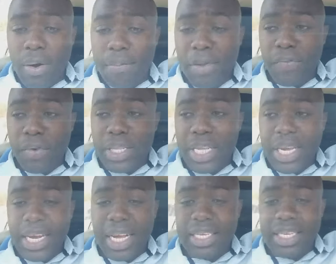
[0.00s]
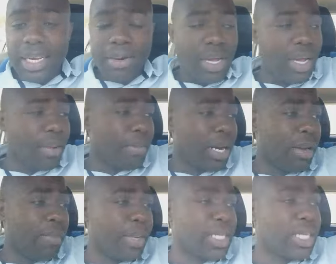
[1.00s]
Before the election,
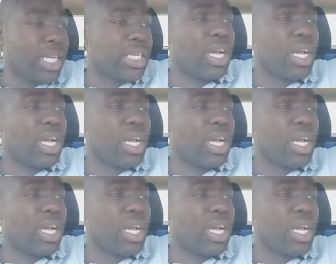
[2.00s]
Malema said,